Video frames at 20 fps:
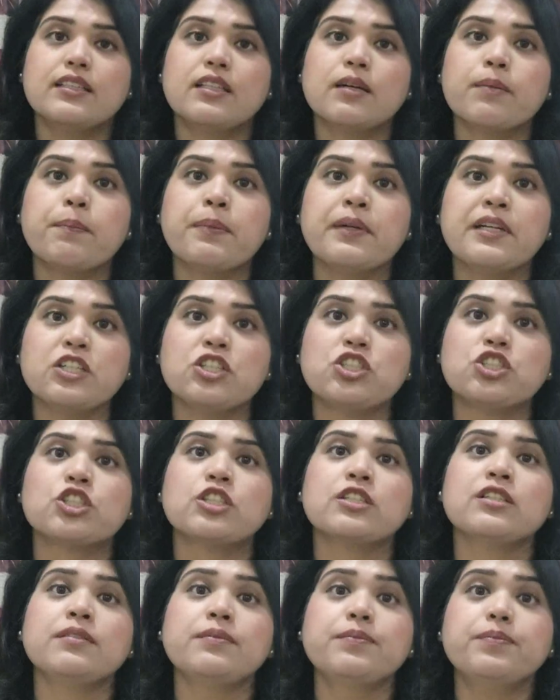The
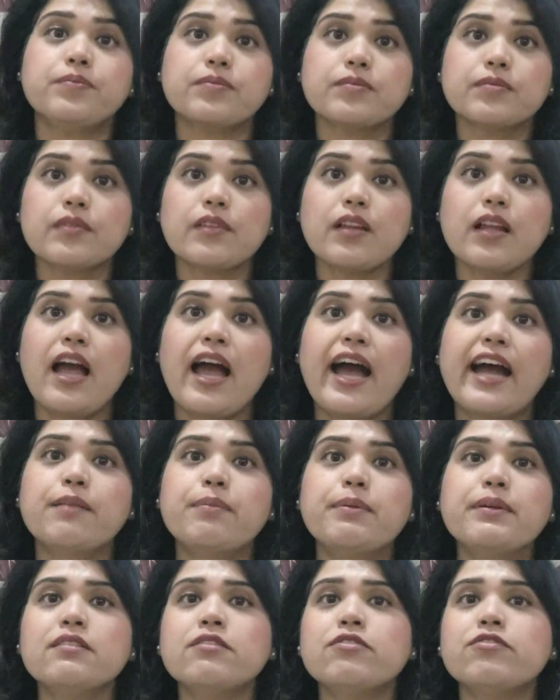petition
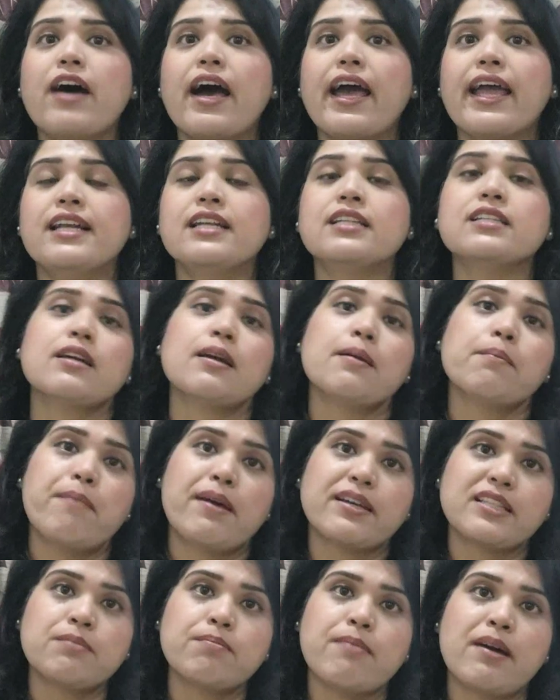had been filed
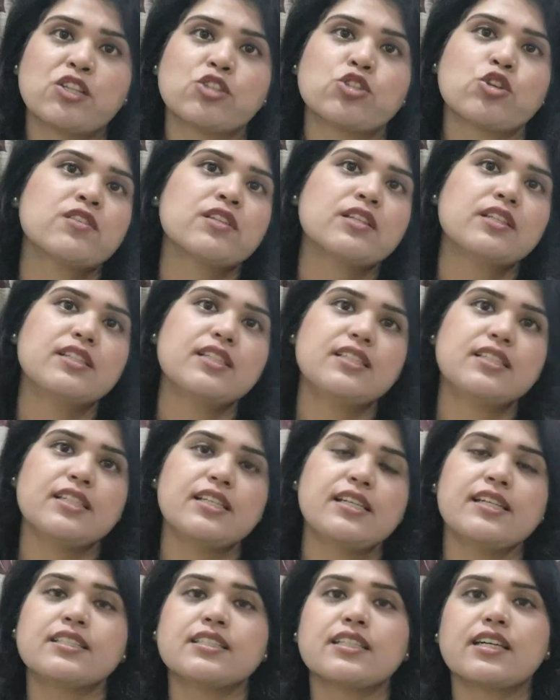by the mother of the
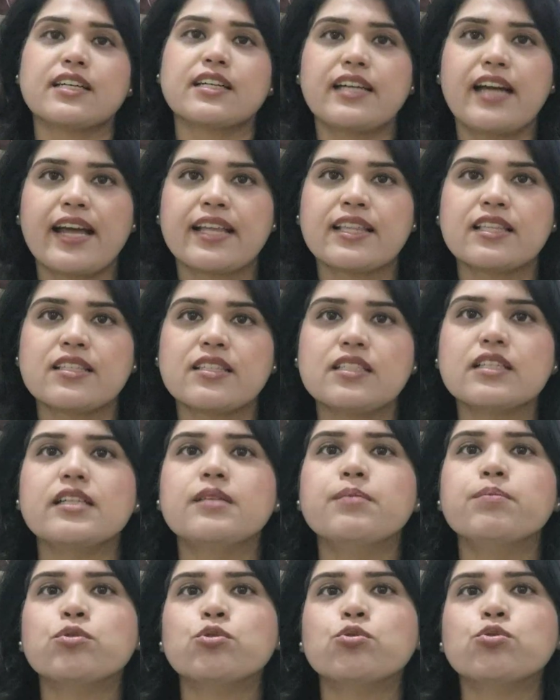deceased against
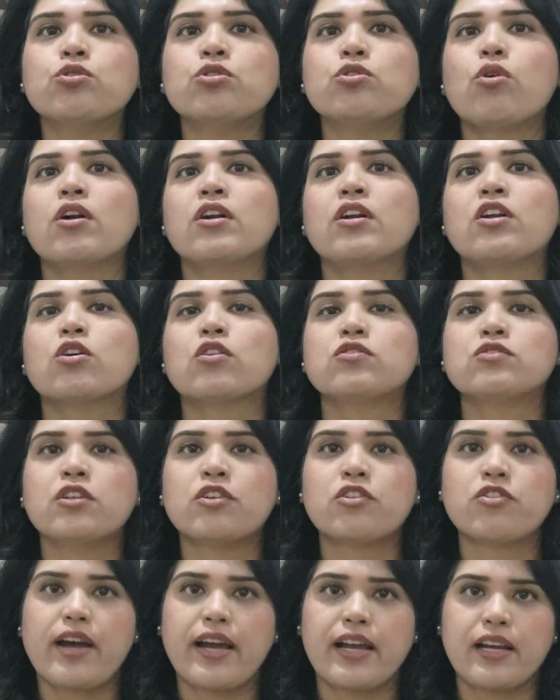the impugned order of
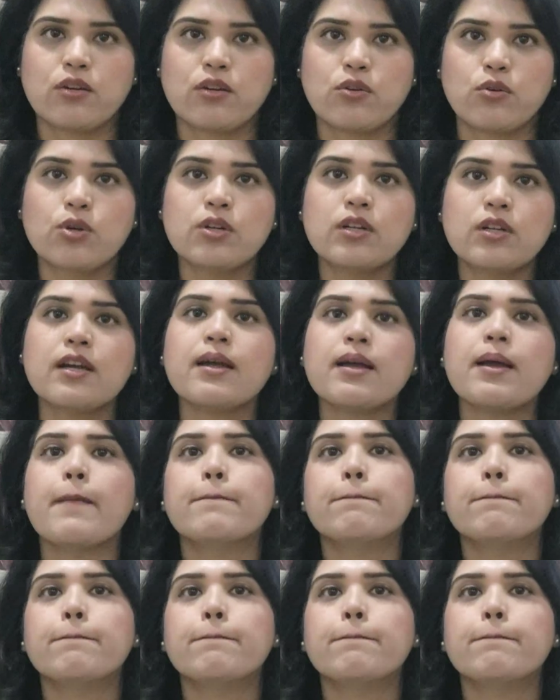the trial court